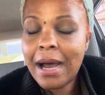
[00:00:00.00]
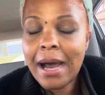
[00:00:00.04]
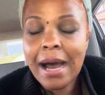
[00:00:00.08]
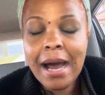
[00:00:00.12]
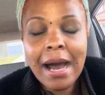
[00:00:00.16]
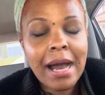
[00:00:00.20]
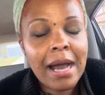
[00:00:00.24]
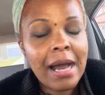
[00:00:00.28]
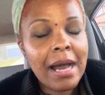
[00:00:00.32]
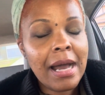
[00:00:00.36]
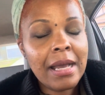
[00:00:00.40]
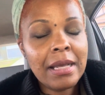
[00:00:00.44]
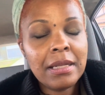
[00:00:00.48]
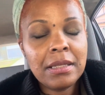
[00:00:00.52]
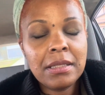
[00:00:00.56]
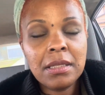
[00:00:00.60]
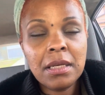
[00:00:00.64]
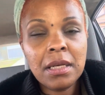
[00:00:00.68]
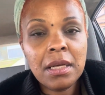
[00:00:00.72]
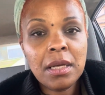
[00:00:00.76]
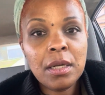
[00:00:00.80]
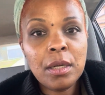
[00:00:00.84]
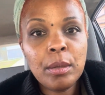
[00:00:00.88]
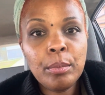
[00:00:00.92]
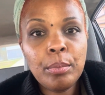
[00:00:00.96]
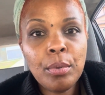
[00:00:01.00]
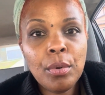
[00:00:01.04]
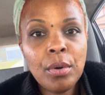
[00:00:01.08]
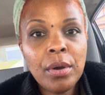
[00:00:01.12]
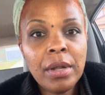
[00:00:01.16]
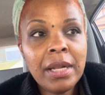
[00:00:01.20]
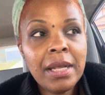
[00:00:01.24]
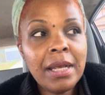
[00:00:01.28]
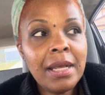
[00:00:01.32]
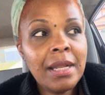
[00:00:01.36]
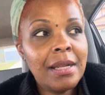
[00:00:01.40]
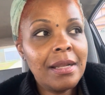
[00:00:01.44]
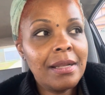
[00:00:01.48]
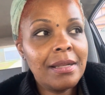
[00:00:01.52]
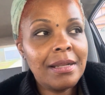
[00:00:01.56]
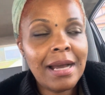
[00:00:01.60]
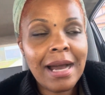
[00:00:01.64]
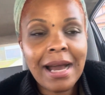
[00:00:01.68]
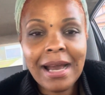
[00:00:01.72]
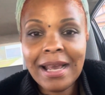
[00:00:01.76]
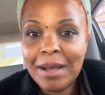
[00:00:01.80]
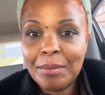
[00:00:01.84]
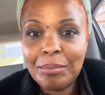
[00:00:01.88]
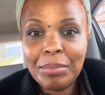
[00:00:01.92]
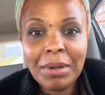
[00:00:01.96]
I took it upon it.
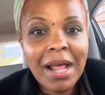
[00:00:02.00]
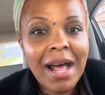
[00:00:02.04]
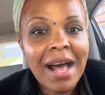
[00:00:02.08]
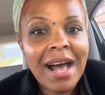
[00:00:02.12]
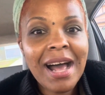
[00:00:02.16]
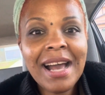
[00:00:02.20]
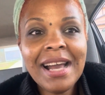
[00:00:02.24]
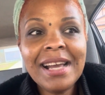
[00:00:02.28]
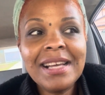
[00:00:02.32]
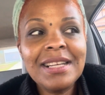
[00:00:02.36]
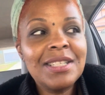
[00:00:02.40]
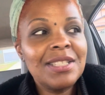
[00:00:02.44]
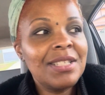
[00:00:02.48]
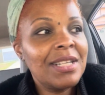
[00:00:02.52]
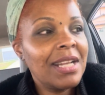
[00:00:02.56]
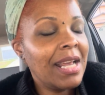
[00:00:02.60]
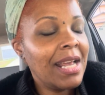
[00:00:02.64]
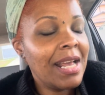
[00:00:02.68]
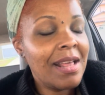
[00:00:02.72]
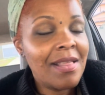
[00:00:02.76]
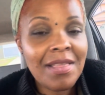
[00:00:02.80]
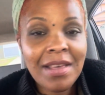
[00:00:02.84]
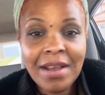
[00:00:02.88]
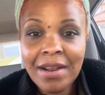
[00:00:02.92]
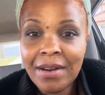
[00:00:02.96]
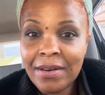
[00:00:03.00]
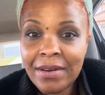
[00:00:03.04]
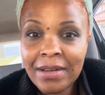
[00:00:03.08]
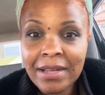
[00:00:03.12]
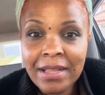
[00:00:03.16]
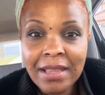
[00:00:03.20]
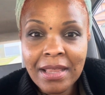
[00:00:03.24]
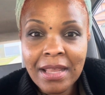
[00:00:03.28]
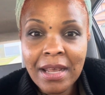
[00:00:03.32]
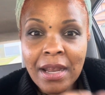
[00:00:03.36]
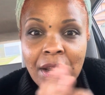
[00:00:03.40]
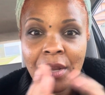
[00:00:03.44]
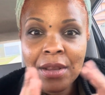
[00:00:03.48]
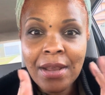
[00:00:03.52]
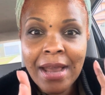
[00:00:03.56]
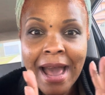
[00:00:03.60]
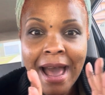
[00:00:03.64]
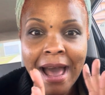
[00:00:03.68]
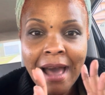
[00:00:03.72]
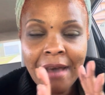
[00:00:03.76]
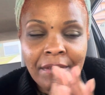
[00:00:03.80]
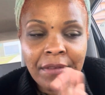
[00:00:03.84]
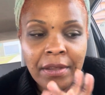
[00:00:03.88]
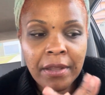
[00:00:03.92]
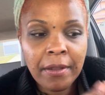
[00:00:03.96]
I obliged. And there you
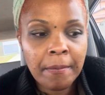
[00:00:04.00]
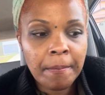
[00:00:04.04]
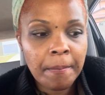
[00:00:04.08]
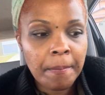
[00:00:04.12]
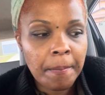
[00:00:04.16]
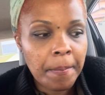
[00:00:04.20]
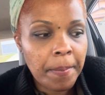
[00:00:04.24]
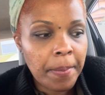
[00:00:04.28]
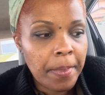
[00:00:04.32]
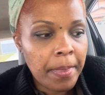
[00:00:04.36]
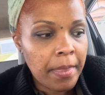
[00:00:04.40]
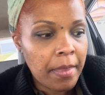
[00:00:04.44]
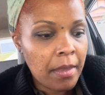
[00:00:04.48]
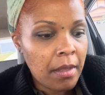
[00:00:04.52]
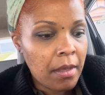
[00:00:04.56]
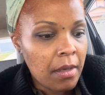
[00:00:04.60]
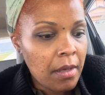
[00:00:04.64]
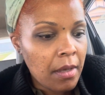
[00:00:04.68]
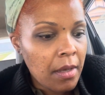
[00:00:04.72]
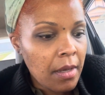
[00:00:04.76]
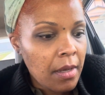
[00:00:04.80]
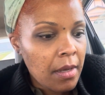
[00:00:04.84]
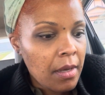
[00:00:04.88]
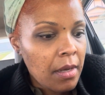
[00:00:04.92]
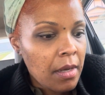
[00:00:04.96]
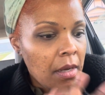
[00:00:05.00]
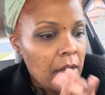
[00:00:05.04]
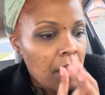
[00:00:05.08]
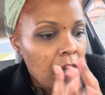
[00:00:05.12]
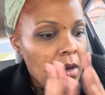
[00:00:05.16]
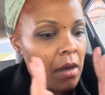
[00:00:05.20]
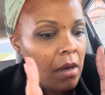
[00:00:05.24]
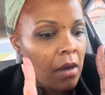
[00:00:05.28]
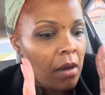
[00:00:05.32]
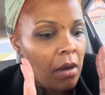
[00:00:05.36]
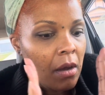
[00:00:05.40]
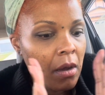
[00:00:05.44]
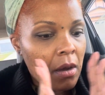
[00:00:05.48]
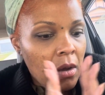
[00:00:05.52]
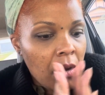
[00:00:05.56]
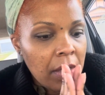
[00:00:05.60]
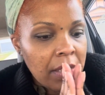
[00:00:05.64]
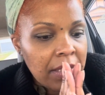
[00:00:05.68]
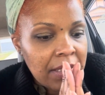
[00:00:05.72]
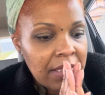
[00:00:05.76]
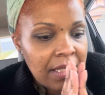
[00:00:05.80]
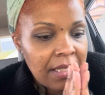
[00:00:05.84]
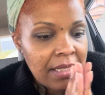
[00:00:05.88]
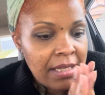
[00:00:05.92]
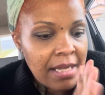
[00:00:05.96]
have it.
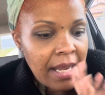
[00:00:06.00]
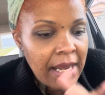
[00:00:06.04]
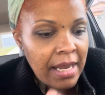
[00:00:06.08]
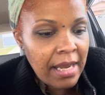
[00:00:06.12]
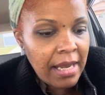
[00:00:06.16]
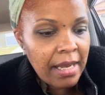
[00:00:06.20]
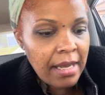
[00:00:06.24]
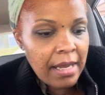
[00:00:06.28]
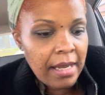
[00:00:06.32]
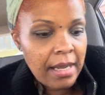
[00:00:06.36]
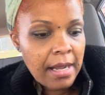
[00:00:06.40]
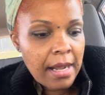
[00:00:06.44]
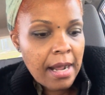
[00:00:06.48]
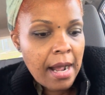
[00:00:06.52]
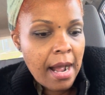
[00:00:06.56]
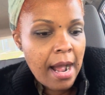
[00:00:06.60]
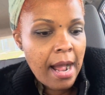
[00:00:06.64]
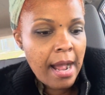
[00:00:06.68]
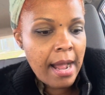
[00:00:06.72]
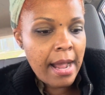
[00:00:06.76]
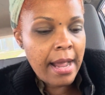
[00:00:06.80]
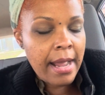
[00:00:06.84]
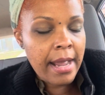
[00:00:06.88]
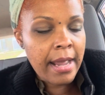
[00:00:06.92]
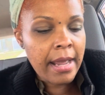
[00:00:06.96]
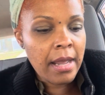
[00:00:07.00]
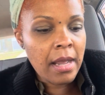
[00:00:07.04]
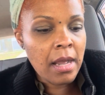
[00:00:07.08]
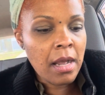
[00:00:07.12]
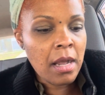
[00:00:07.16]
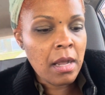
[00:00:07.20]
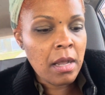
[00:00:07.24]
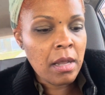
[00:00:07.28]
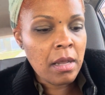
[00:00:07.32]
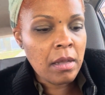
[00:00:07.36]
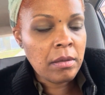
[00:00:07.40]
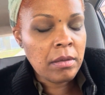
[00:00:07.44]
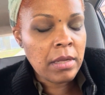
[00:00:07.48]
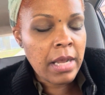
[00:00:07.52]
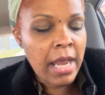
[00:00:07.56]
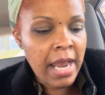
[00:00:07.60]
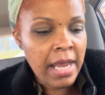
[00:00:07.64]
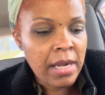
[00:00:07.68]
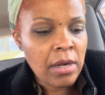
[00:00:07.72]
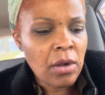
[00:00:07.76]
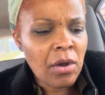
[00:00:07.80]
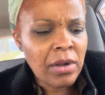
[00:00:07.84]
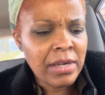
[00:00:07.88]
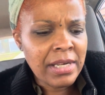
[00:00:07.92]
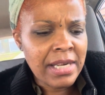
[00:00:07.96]
On today,
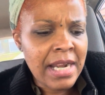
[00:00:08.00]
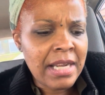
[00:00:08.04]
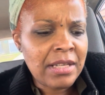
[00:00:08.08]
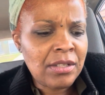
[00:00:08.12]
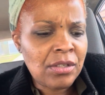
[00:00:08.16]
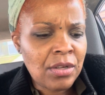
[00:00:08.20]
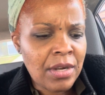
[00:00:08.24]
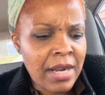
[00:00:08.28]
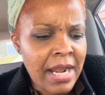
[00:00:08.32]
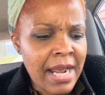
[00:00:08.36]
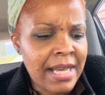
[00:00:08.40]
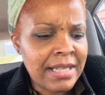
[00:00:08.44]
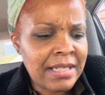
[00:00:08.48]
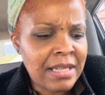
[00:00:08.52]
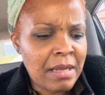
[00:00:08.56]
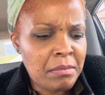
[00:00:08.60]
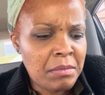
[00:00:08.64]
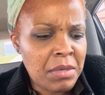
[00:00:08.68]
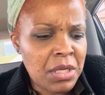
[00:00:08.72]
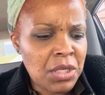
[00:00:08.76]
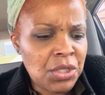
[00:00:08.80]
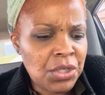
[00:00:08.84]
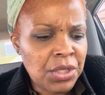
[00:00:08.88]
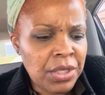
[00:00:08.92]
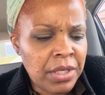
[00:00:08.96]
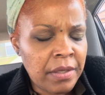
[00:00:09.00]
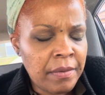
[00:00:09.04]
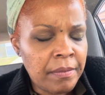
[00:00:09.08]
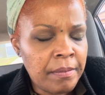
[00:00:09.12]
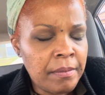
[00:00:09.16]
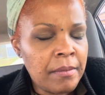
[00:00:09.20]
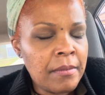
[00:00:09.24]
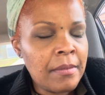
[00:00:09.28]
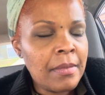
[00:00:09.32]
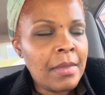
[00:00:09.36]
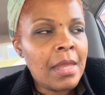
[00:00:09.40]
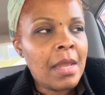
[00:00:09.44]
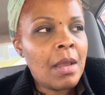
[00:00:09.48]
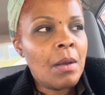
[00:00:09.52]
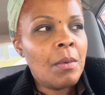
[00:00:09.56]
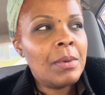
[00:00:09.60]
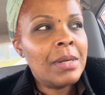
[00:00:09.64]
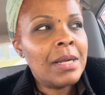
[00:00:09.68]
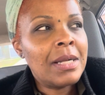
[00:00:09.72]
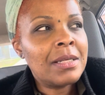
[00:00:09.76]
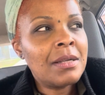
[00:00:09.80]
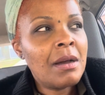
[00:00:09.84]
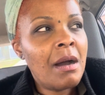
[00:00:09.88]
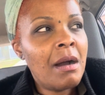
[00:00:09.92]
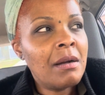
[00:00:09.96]
and on yesterday, as I mentioned, when
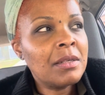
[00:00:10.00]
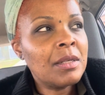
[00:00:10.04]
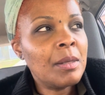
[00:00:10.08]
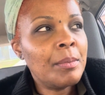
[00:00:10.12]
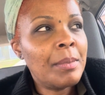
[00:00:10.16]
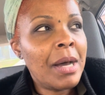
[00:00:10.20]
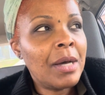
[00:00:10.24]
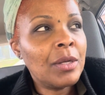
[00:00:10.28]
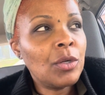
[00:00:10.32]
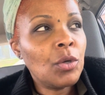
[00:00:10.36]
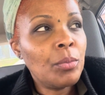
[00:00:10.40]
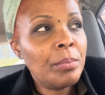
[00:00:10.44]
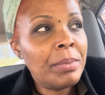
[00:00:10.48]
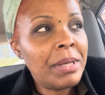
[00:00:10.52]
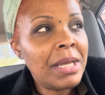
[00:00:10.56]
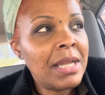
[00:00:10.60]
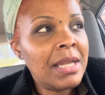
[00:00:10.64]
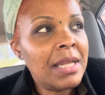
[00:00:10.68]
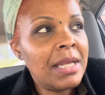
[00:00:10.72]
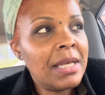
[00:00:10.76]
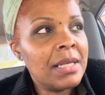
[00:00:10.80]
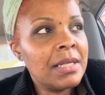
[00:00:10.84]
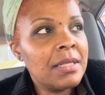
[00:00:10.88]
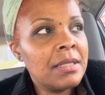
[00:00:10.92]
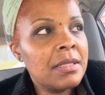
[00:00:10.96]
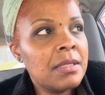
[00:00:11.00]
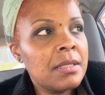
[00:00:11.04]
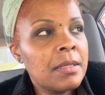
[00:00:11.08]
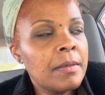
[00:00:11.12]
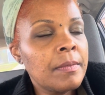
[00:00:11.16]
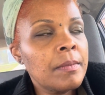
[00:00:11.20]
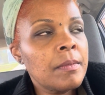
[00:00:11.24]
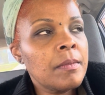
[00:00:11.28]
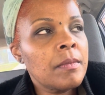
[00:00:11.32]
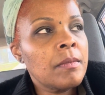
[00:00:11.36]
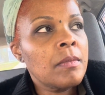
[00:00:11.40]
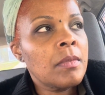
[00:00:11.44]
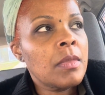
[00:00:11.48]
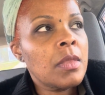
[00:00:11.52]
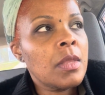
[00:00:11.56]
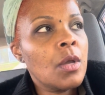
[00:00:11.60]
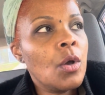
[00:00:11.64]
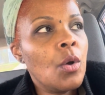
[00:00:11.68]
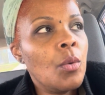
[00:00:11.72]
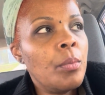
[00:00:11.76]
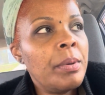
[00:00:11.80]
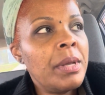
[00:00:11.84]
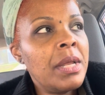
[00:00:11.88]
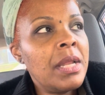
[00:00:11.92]
I talked about obedience, a